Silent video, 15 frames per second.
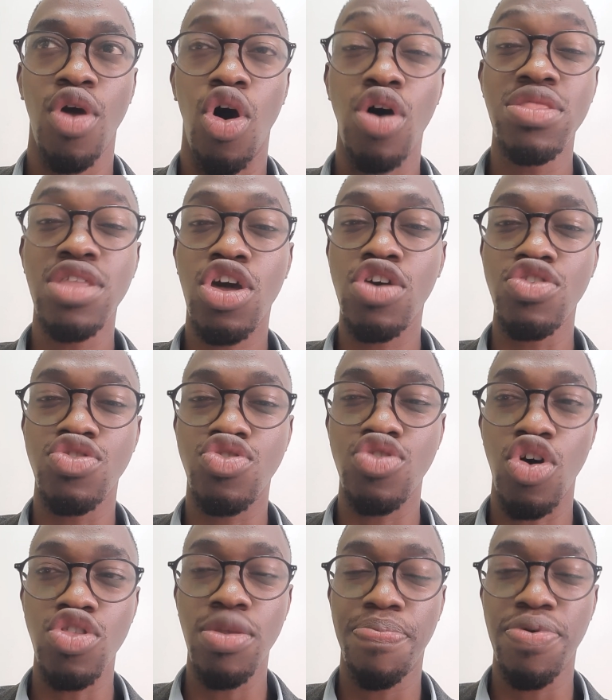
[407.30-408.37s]
On
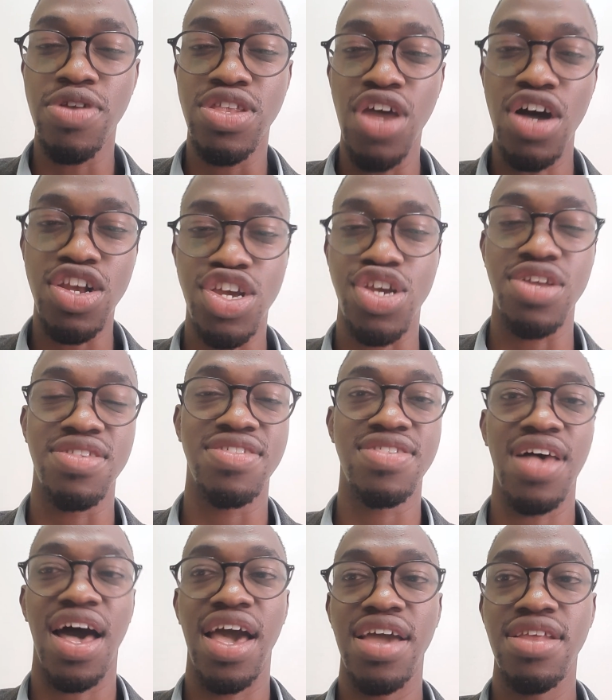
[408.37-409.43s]
the production
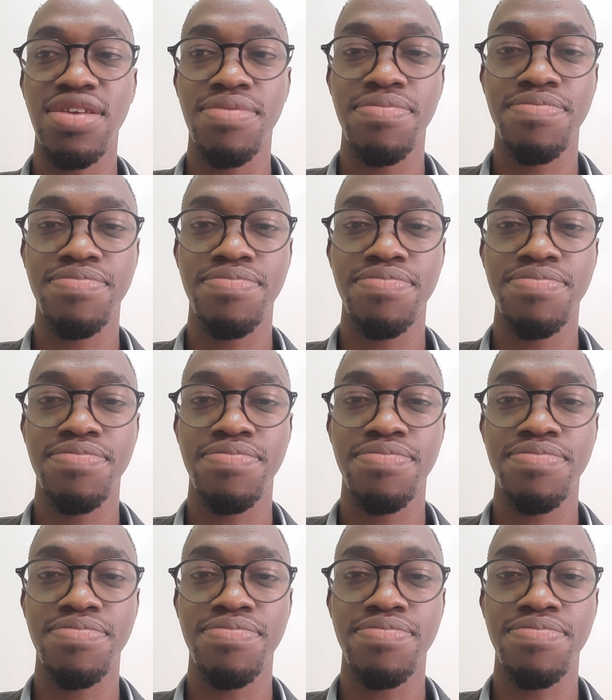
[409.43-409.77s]
side,